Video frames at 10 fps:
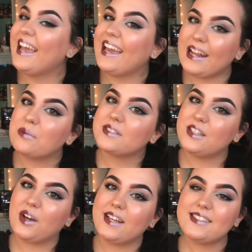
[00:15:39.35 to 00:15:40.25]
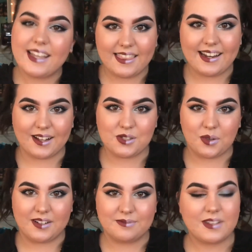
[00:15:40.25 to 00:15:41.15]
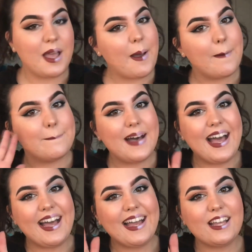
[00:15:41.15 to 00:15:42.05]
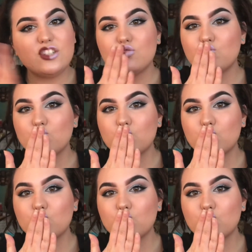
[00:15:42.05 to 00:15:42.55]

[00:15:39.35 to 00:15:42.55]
and I will see you guys in the next one. Bye!